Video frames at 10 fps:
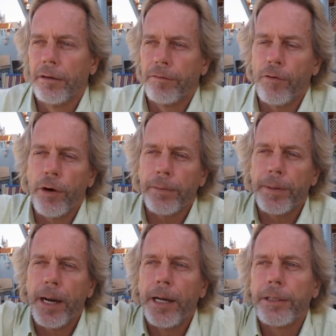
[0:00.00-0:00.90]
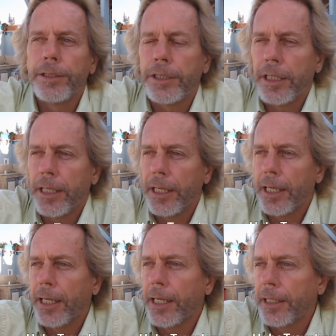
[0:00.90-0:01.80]
40 pounds.
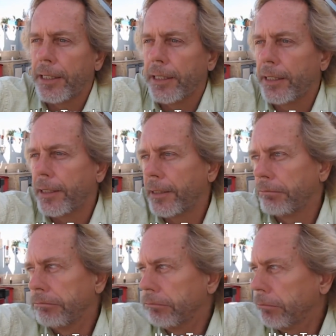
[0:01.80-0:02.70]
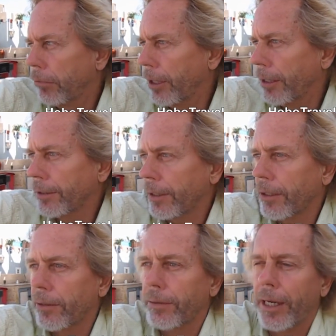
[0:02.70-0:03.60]
And where else I
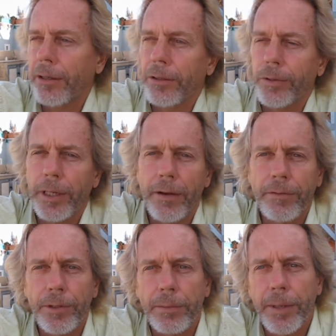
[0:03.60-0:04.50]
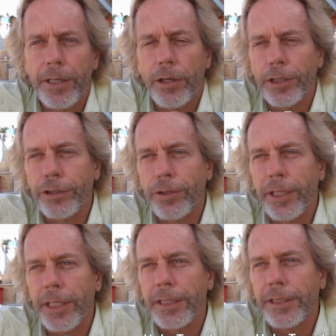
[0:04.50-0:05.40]
go? I haven't really been to
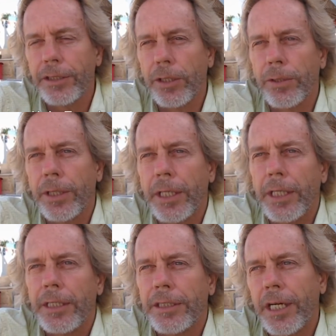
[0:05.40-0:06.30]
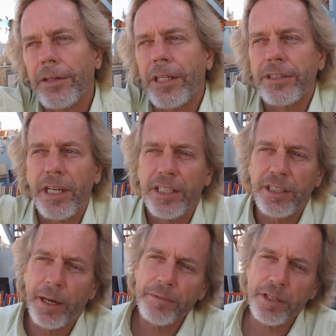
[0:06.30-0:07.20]
Australia. So Southeast
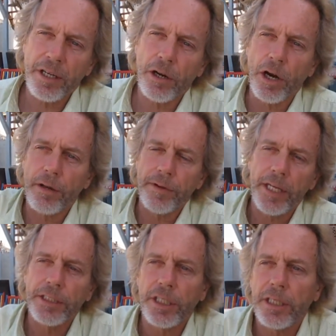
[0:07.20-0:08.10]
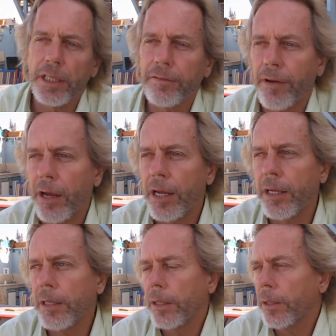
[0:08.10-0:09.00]
Asia, I'm saying all of Asia. If I'm